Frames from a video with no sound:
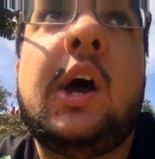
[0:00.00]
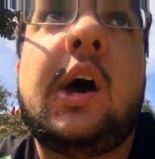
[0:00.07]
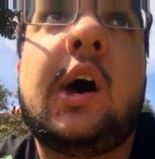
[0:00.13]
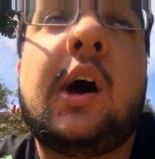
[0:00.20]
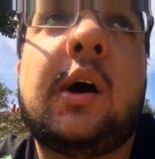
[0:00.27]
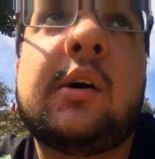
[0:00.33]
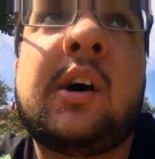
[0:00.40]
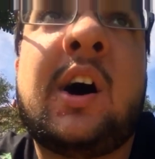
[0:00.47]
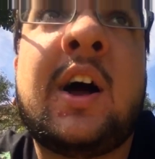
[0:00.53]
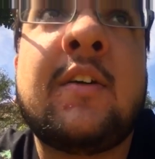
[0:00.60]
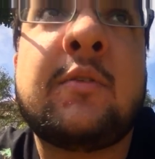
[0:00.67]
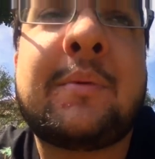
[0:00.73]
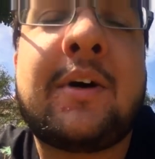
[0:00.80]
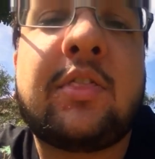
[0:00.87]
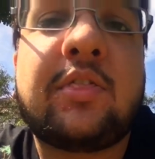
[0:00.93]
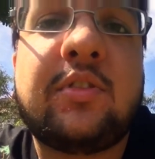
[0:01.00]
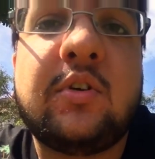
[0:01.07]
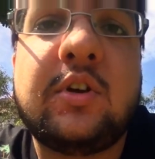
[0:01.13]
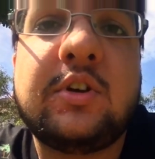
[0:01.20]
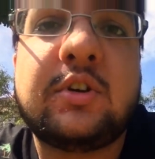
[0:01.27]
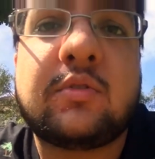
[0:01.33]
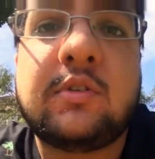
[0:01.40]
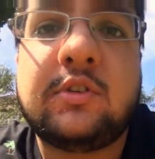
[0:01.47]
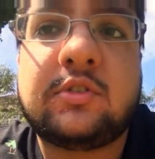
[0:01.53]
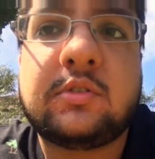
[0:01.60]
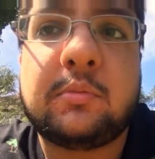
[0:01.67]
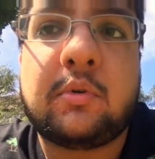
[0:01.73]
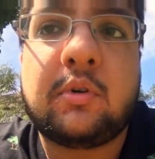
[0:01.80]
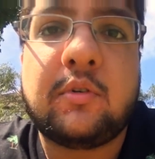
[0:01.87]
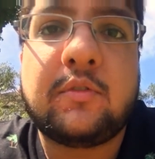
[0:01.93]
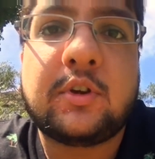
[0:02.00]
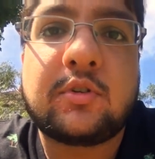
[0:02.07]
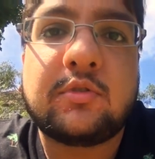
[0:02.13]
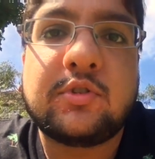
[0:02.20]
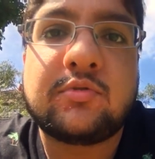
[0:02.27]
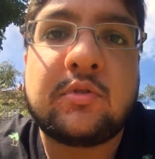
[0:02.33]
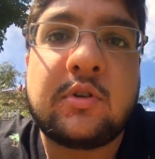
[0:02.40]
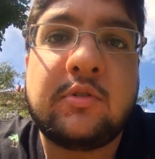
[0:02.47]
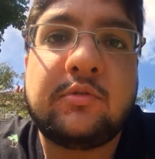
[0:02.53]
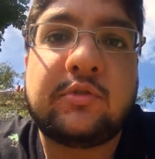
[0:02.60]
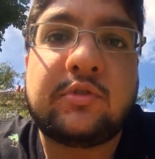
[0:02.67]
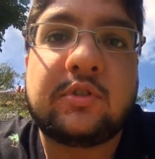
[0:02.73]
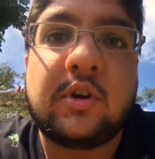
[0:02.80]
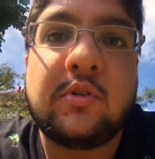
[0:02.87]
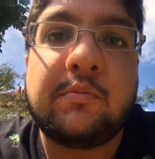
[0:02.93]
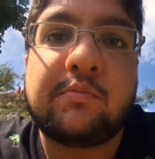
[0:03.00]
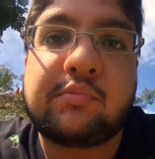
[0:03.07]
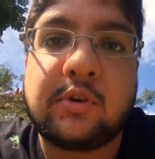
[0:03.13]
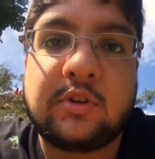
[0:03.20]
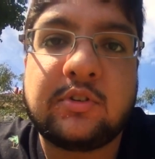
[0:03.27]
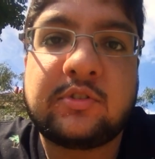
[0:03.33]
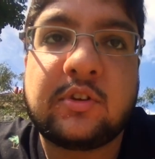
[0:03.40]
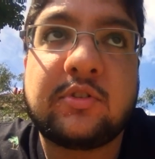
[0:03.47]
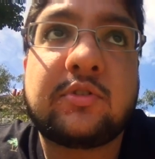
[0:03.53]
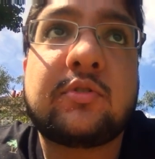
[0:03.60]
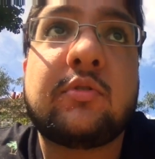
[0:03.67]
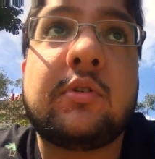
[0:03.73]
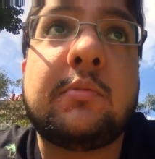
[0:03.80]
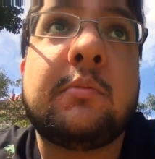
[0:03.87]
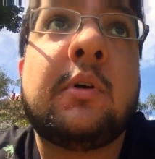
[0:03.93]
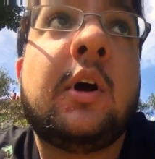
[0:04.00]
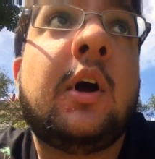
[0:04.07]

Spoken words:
High of about 30 degrees tomorrow at Vicarage Road, so bring your sunscreen